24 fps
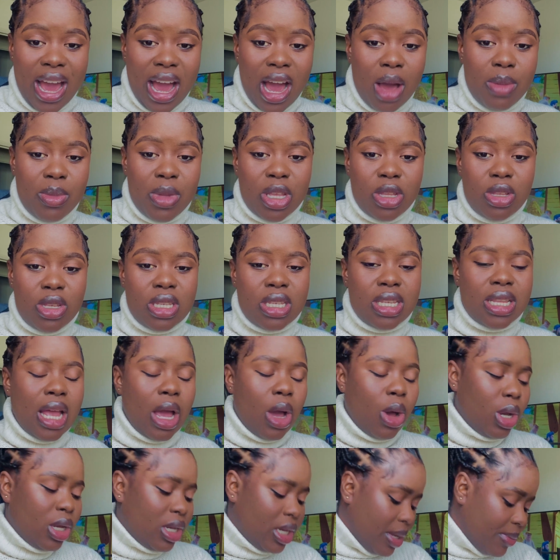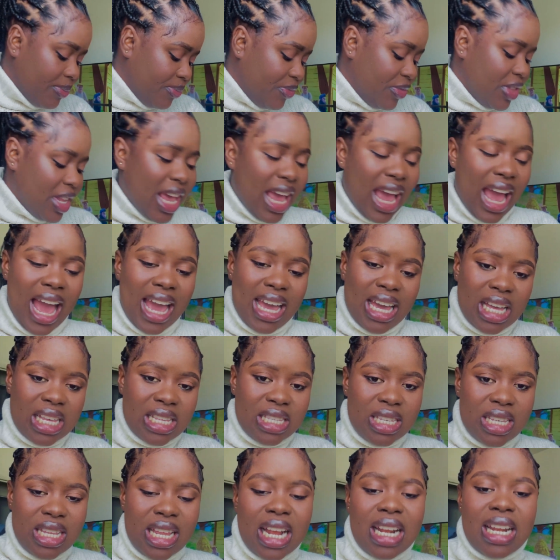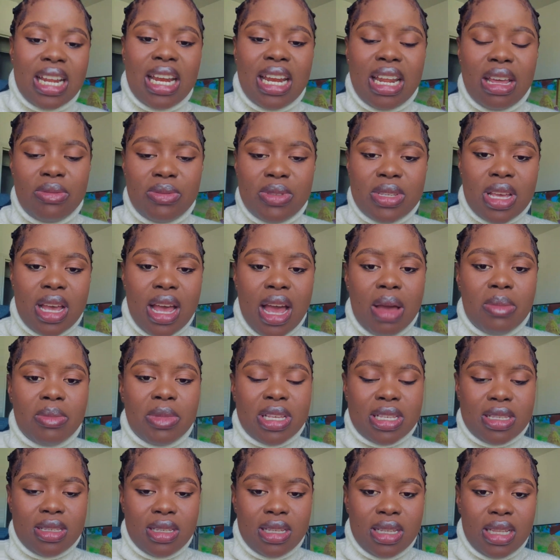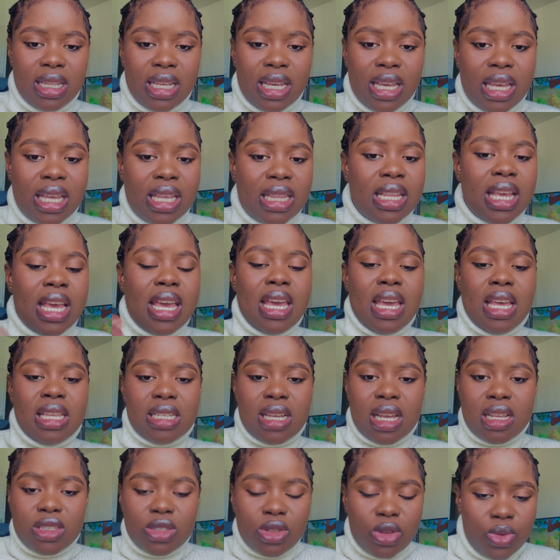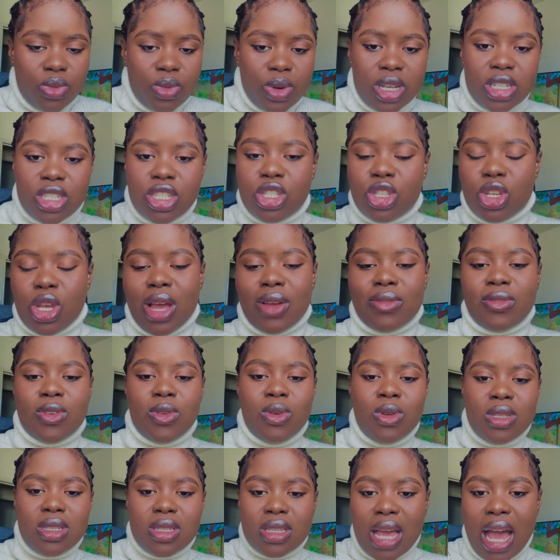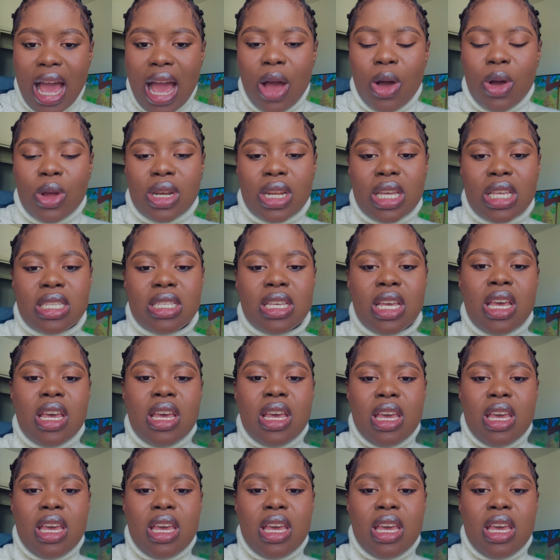arm, and you say that, okay, I can see that the left arm is clean, it has no rashes, you have no scar on it,